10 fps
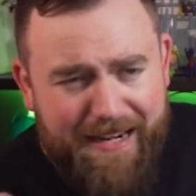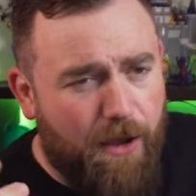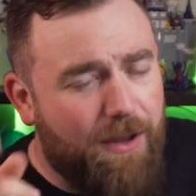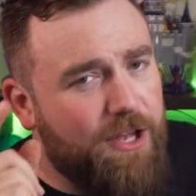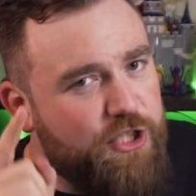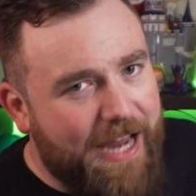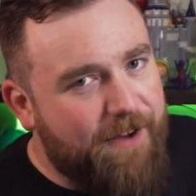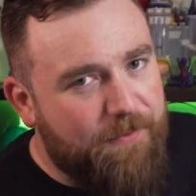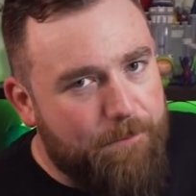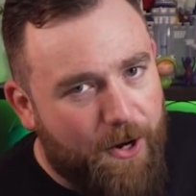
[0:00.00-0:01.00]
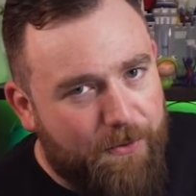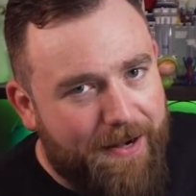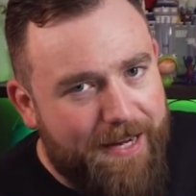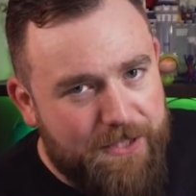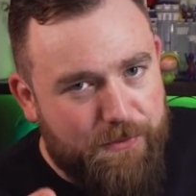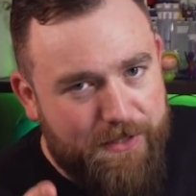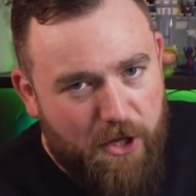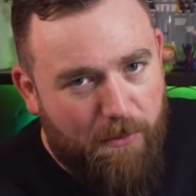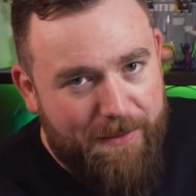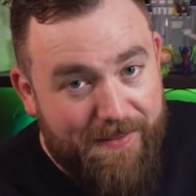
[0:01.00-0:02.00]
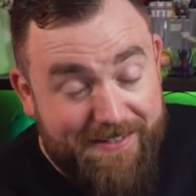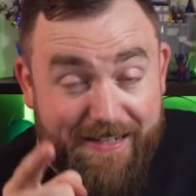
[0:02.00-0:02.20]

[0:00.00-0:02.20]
Now, Jack from Park Ride History told me this,